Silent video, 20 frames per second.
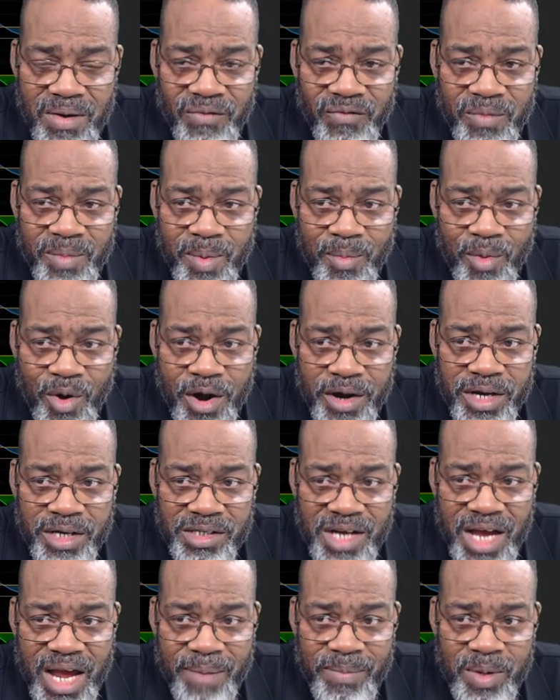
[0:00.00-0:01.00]
From a market
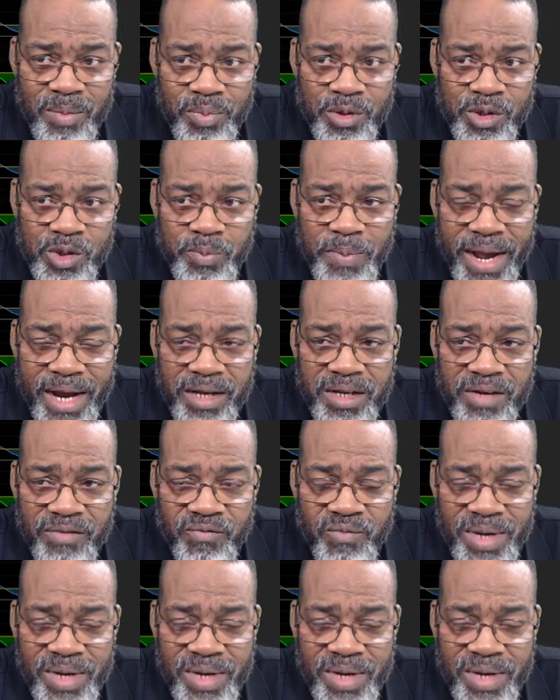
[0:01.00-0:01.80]
timing perspective,